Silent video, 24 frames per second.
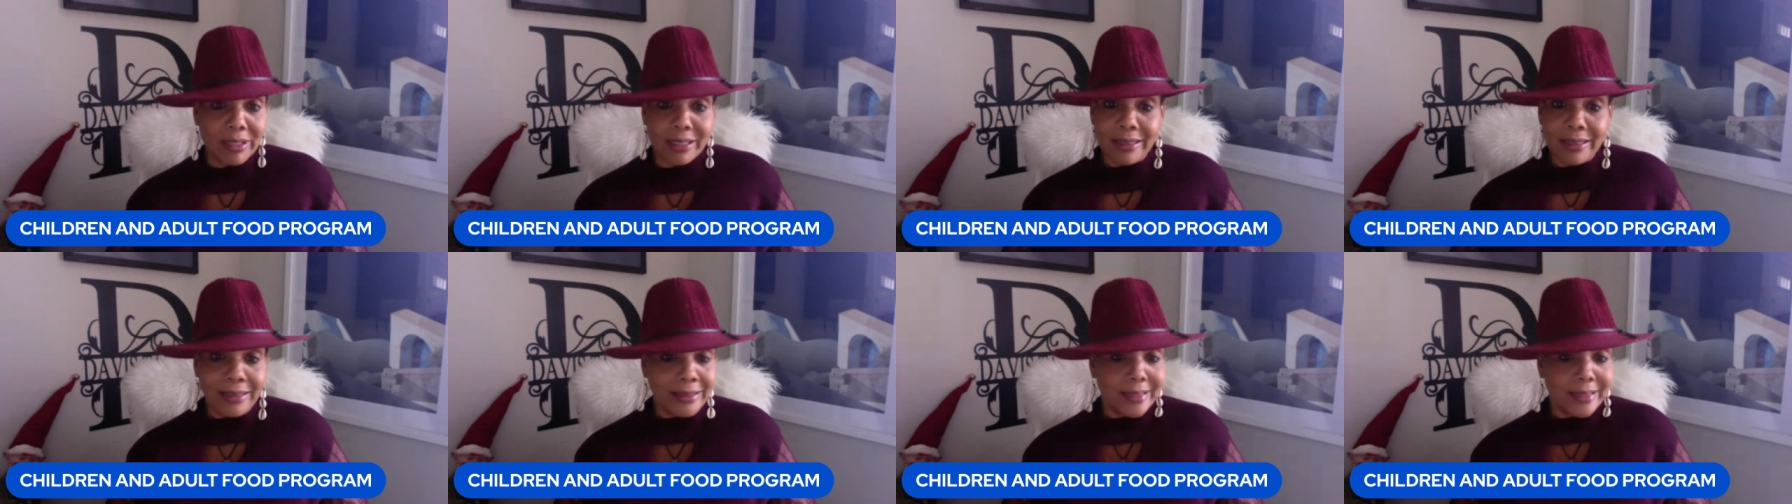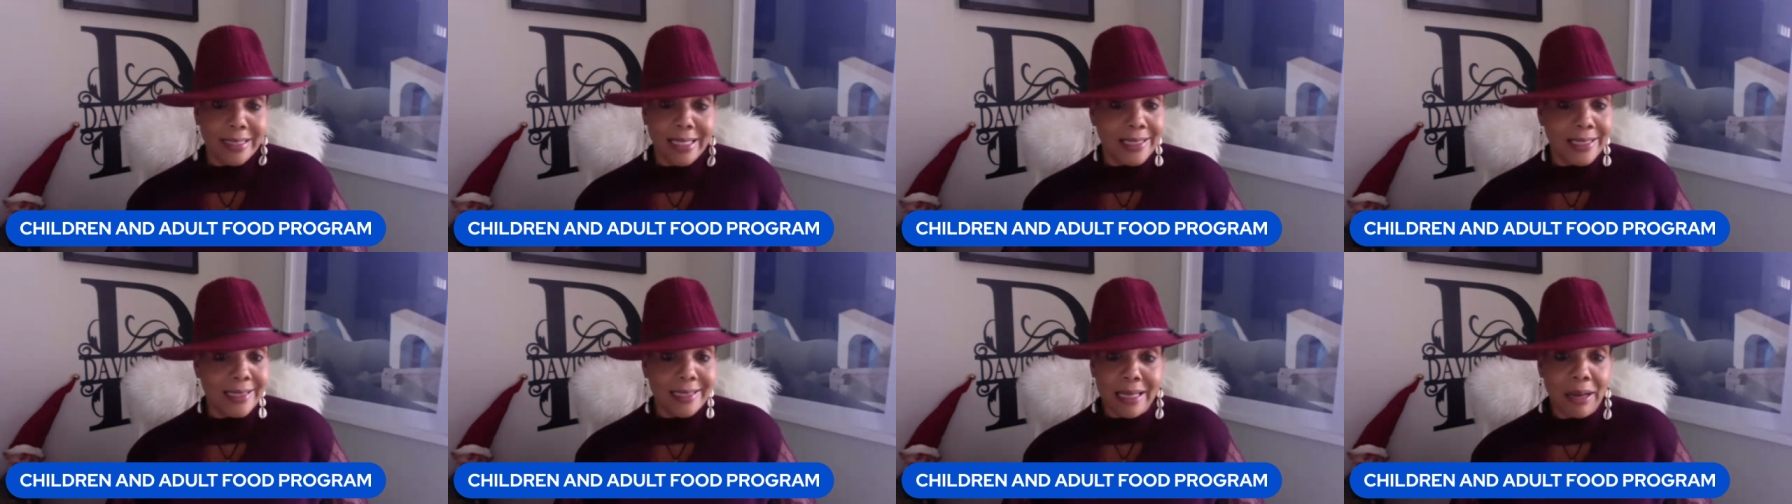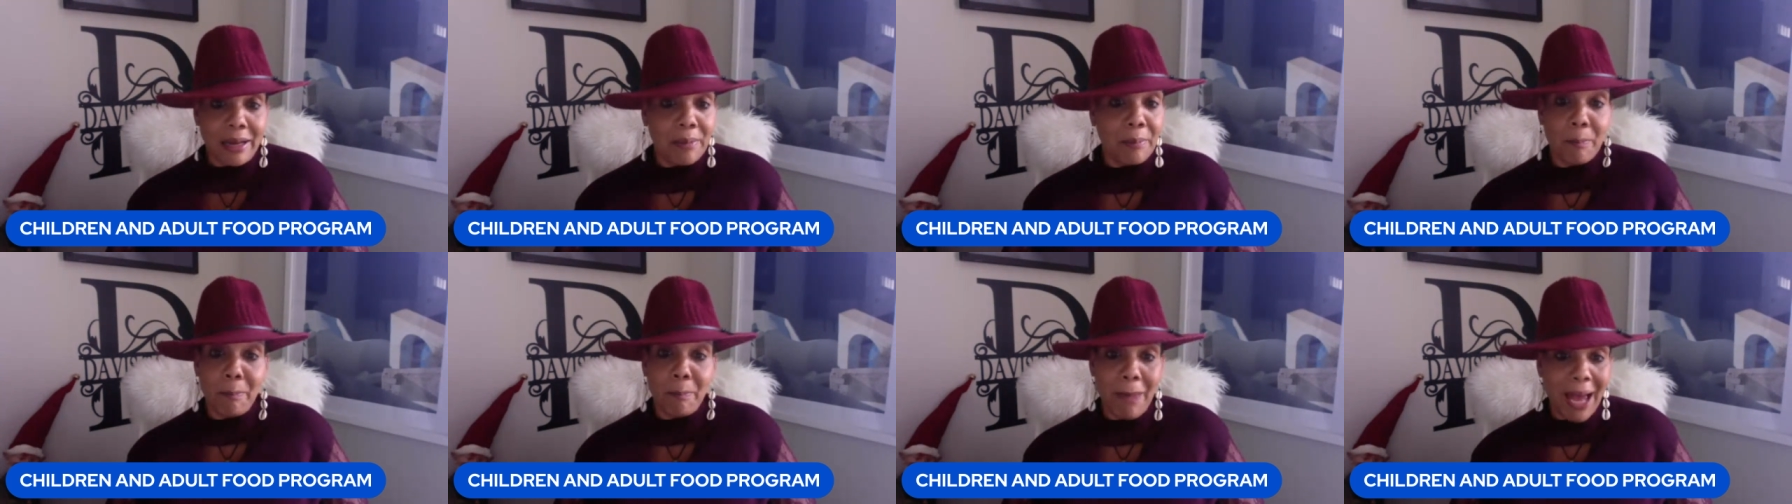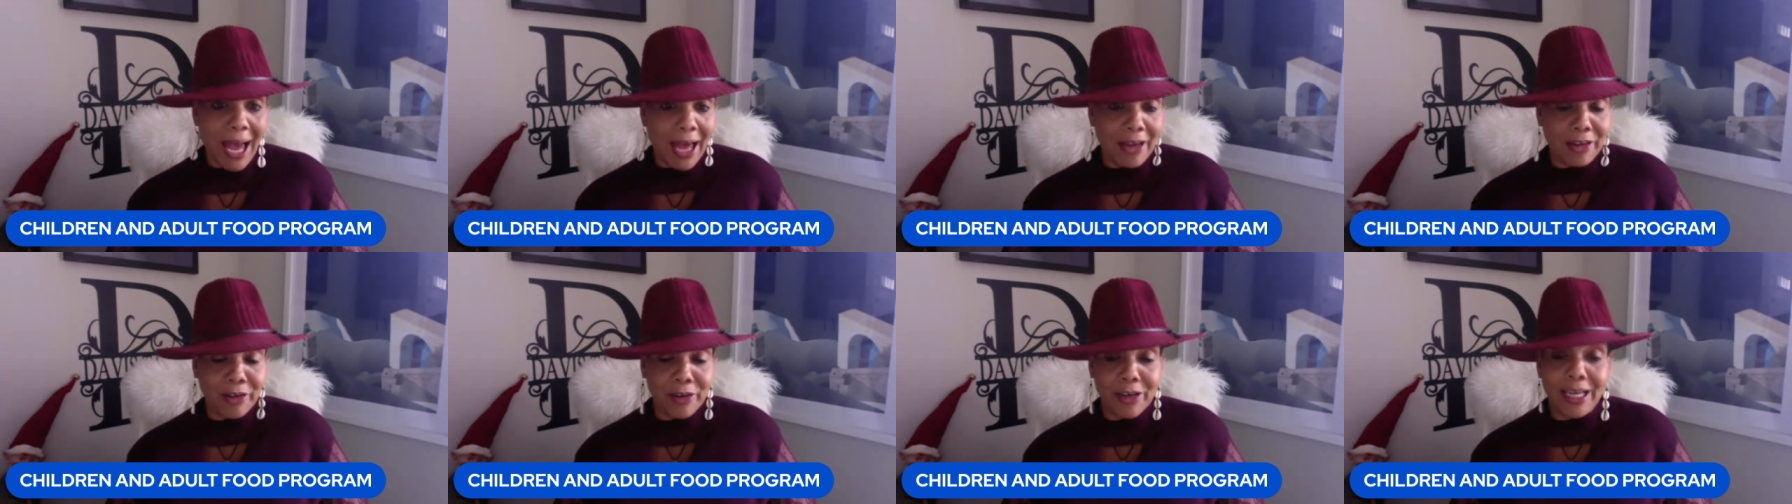It doesn't
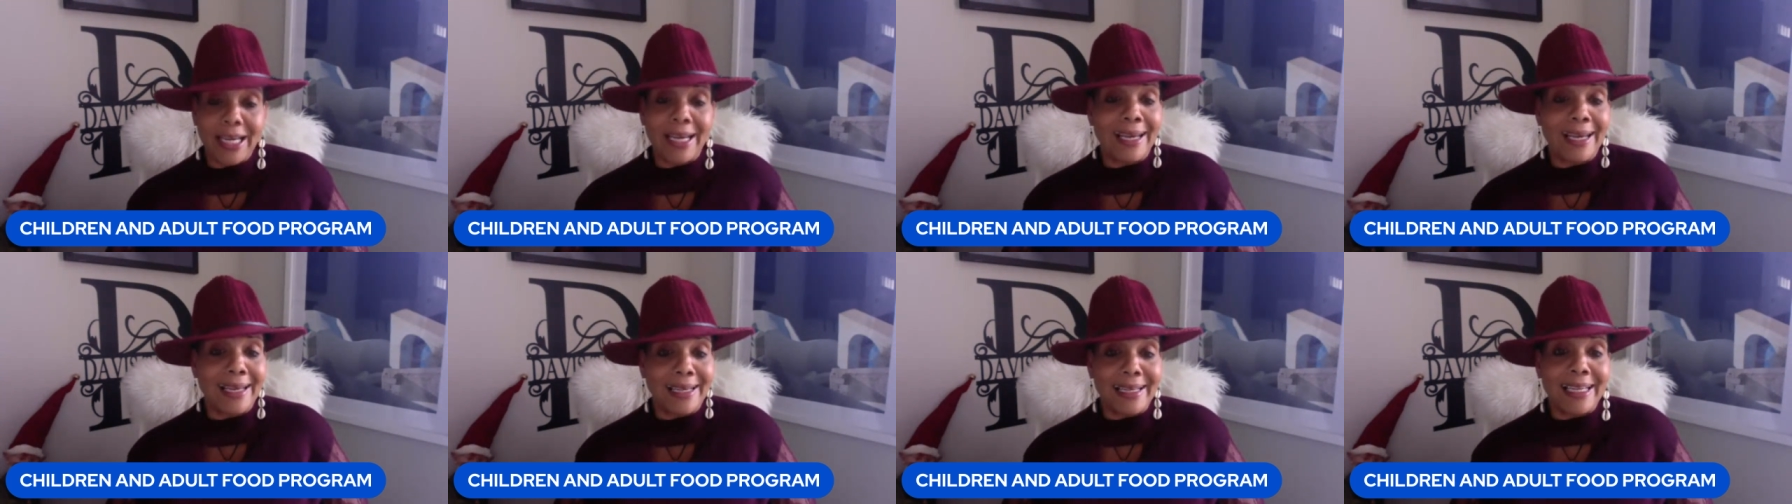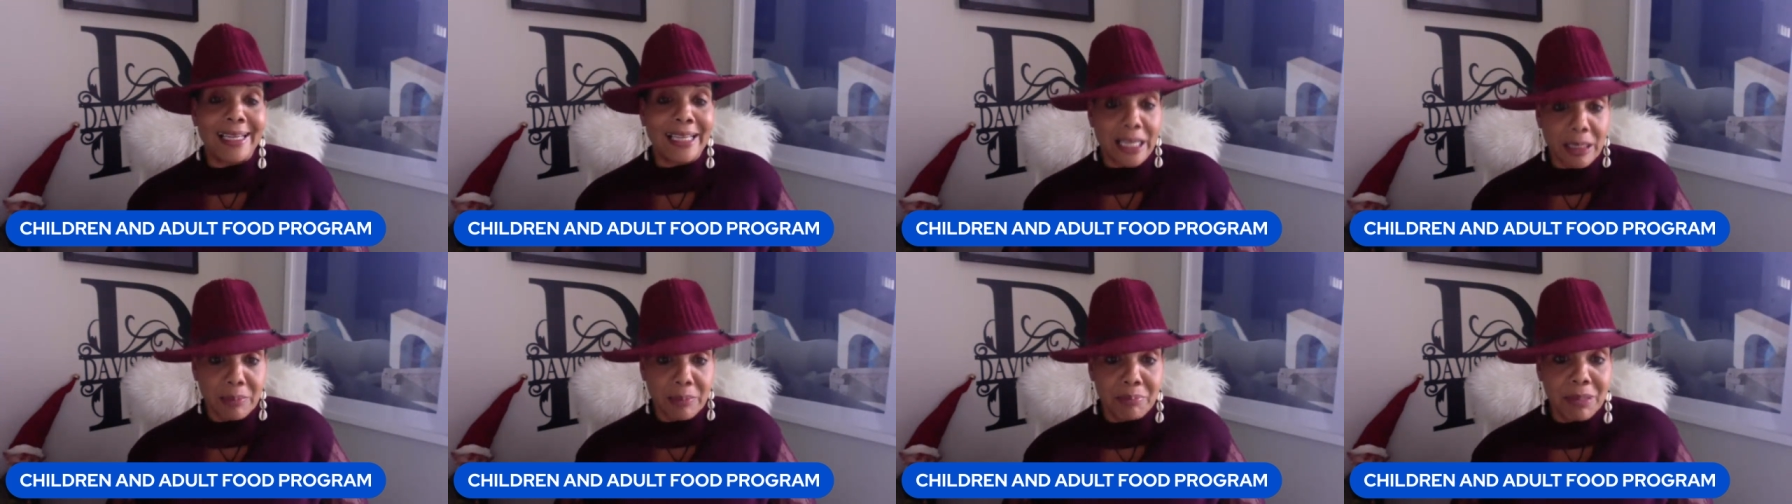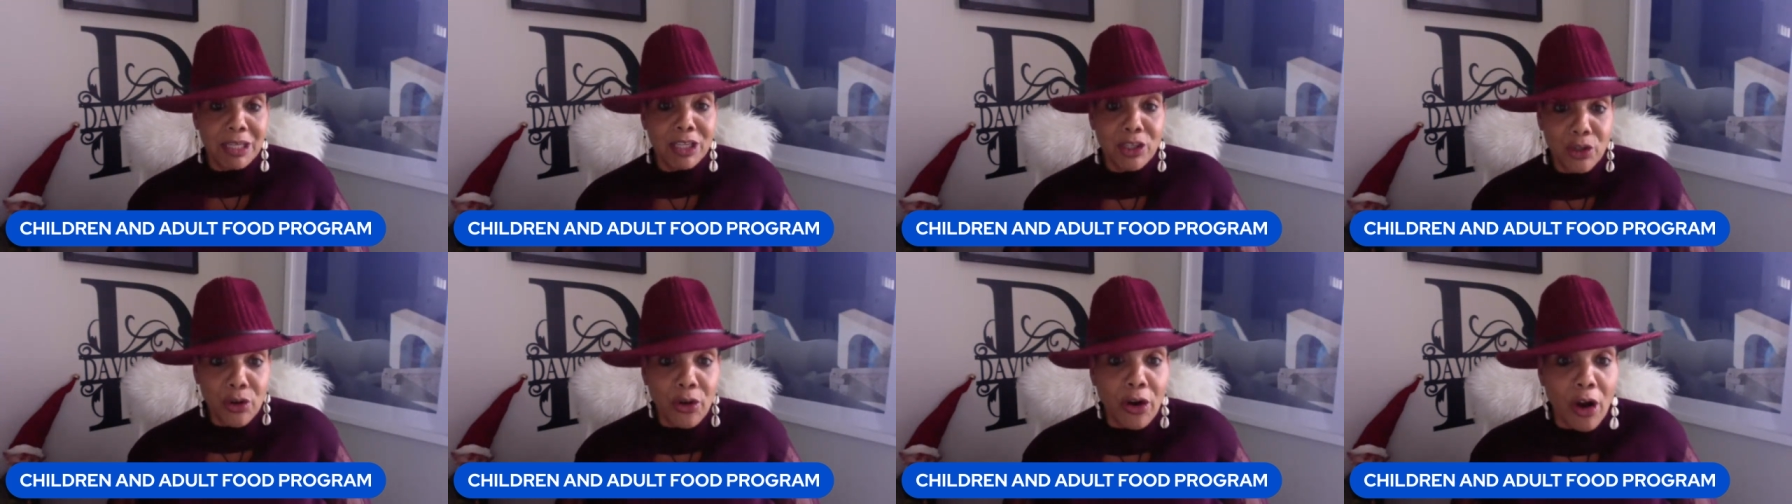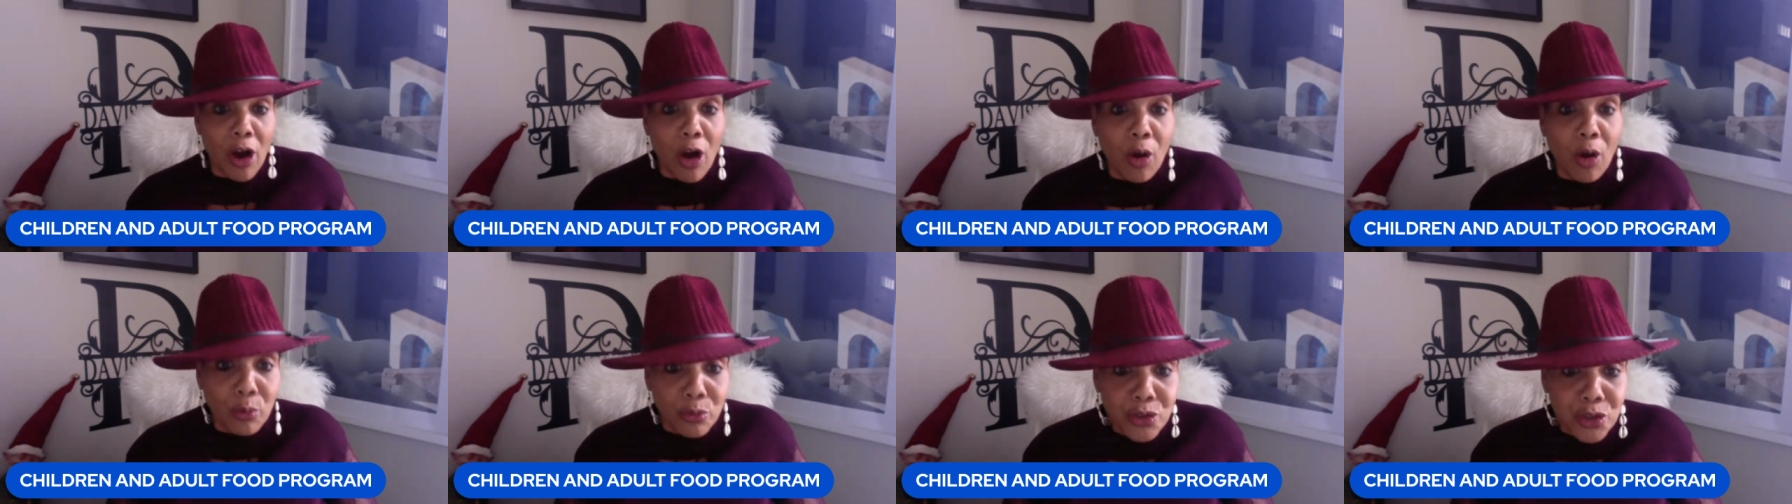matter, and it can be your
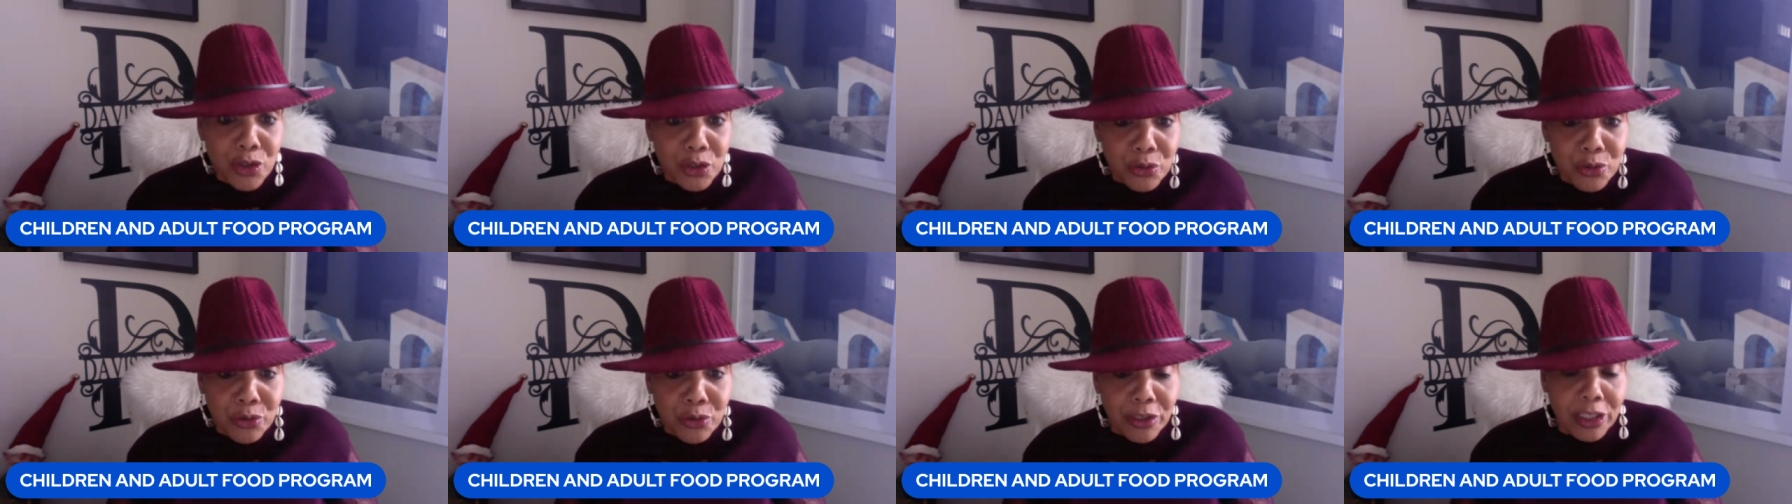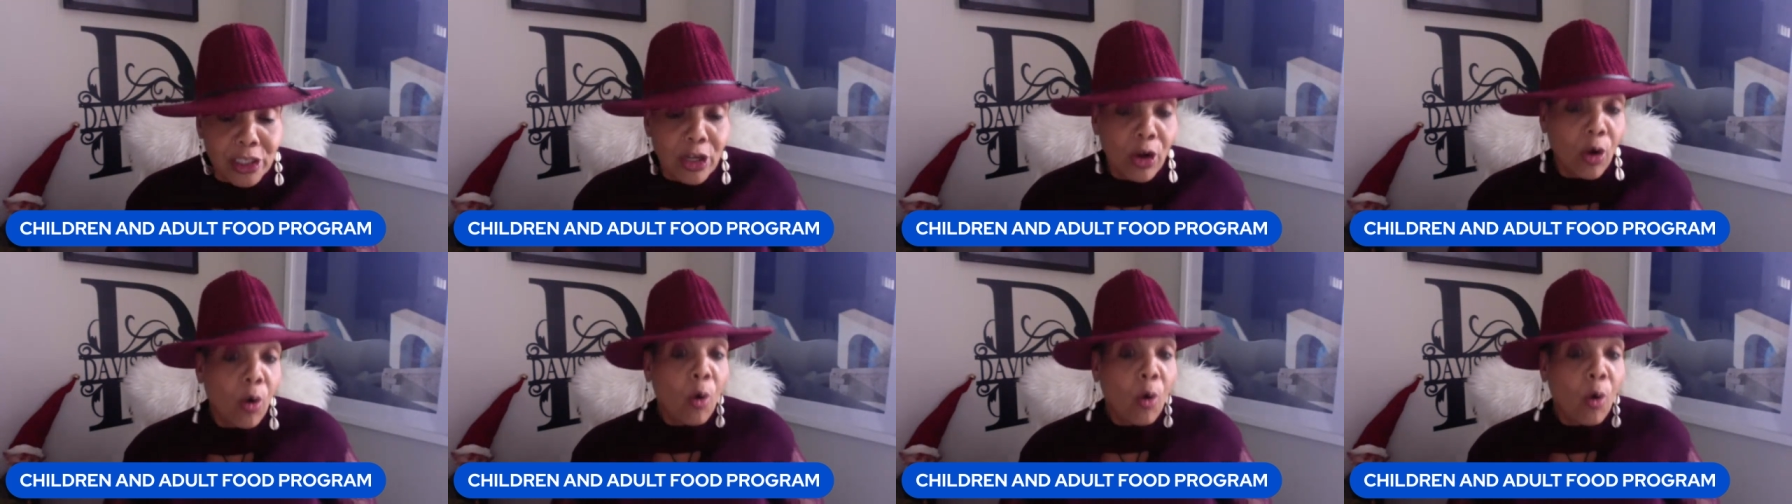own children